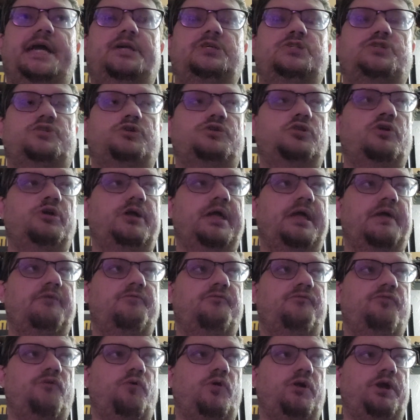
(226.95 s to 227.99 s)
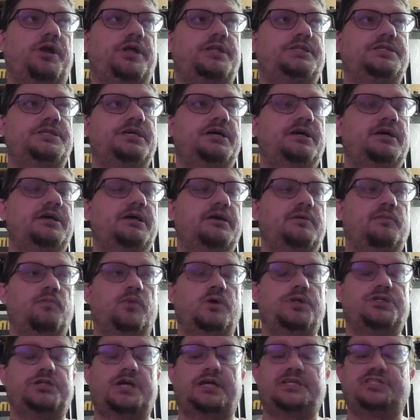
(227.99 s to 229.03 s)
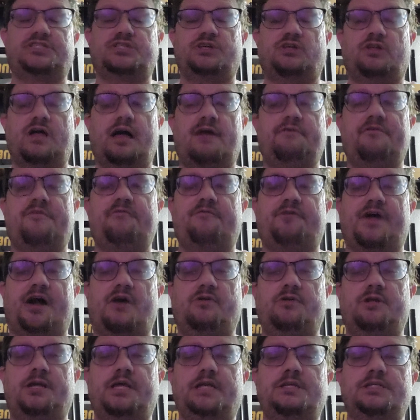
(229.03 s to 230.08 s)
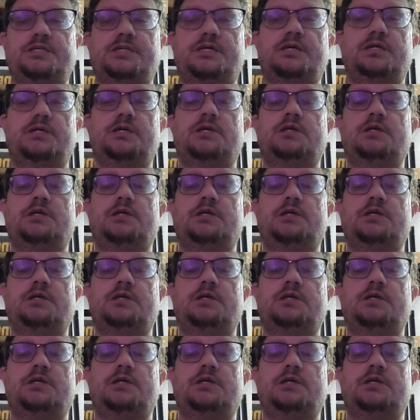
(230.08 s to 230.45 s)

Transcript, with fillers: extra looking for it, which I still haven't found it.